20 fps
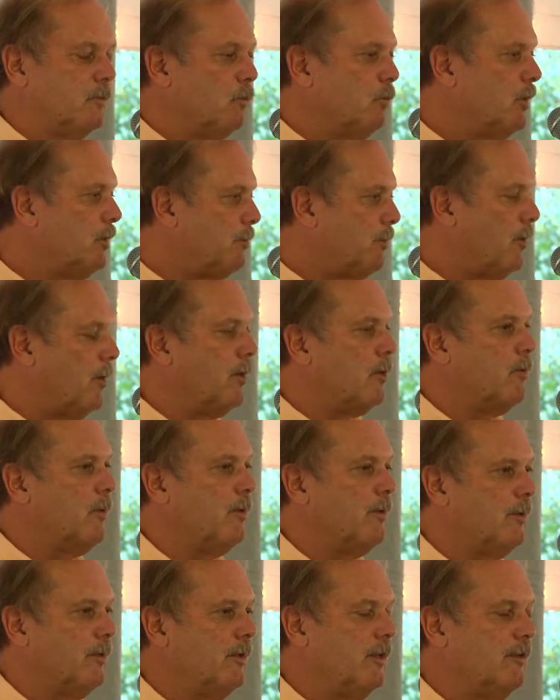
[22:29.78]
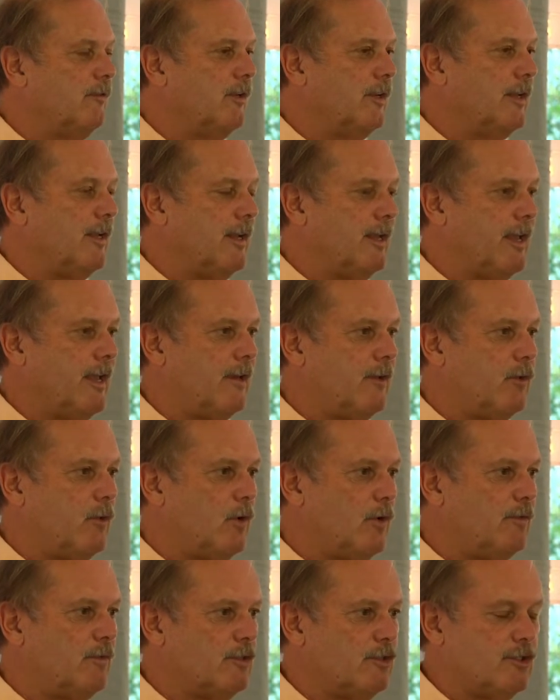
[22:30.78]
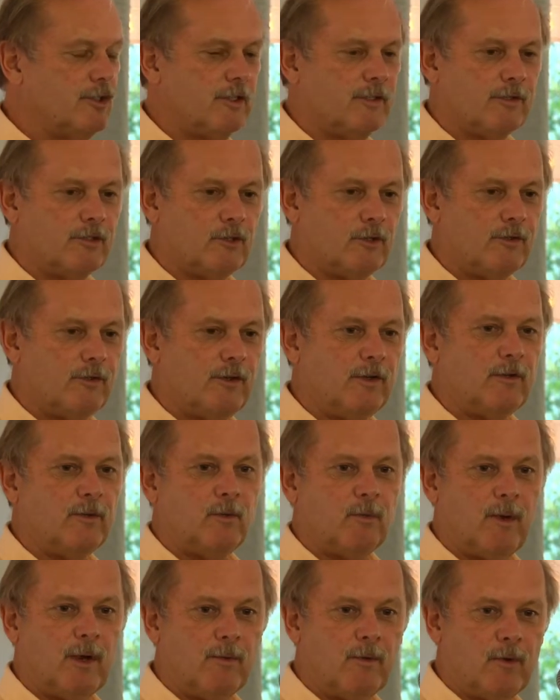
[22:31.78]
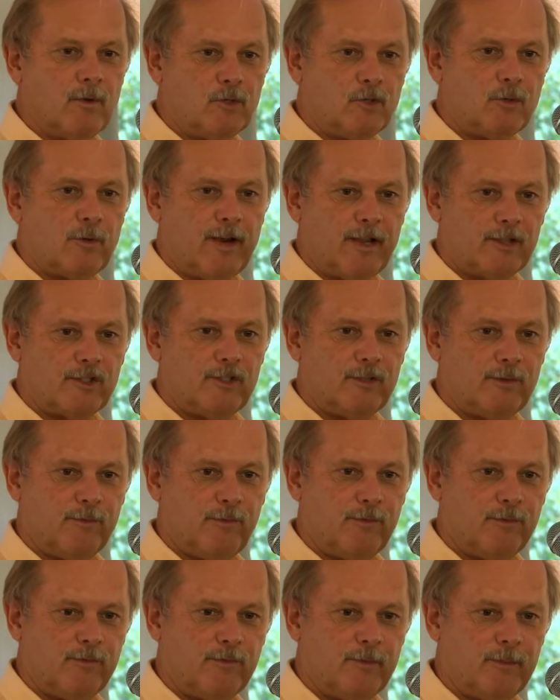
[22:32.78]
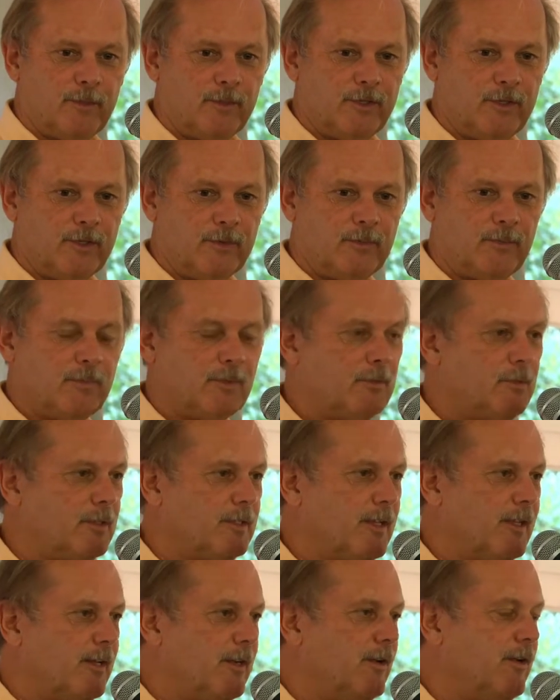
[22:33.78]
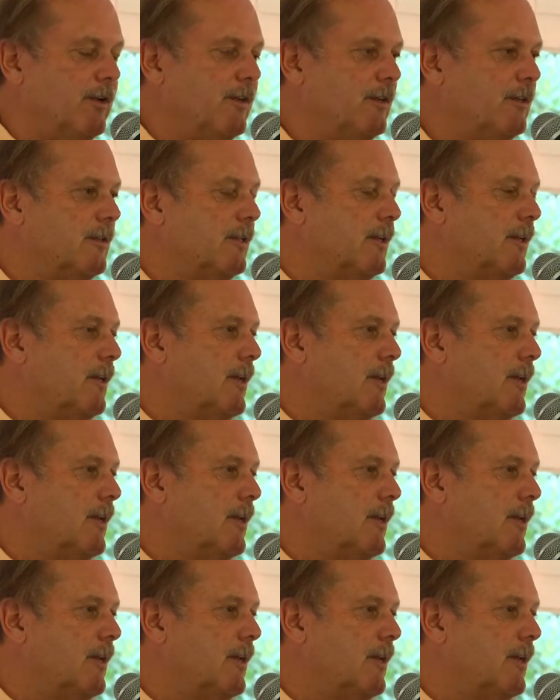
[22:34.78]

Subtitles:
Winter Park, where we were living, and I had an office in sort of near the railroad tracks, if you're familiar with that area.